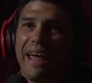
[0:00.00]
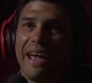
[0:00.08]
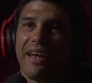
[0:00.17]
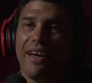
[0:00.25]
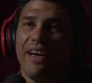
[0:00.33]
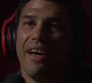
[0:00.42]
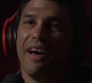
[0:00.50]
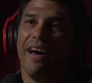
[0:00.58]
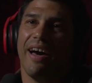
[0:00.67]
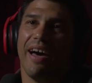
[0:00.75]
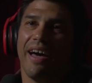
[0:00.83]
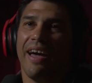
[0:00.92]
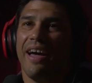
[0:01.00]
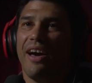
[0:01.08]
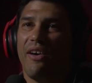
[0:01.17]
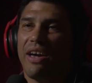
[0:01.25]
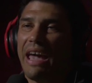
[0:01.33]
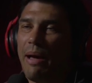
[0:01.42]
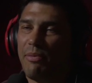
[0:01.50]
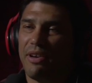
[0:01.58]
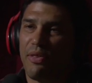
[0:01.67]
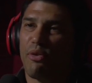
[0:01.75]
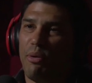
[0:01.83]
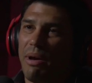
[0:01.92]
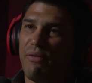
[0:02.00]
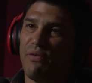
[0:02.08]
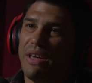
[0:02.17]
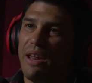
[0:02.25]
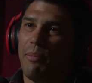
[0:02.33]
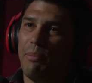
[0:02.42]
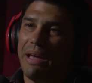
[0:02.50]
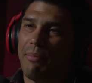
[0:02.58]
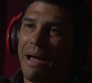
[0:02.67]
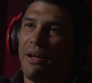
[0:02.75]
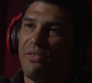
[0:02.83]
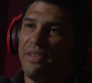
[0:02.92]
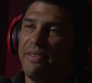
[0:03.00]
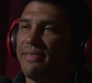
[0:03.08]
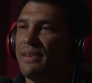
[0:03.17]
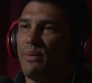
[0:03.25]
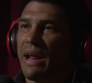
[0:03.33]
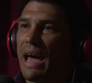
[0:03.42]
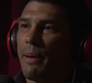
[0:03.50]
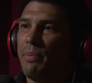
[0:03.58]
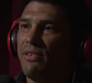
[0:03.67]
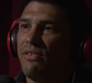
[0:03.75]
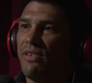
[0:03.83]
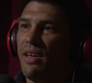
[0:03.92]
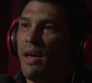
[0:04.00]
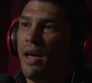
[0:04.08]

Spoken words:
Like, okay, I'm going to throw my feet up being mounted and see what happens.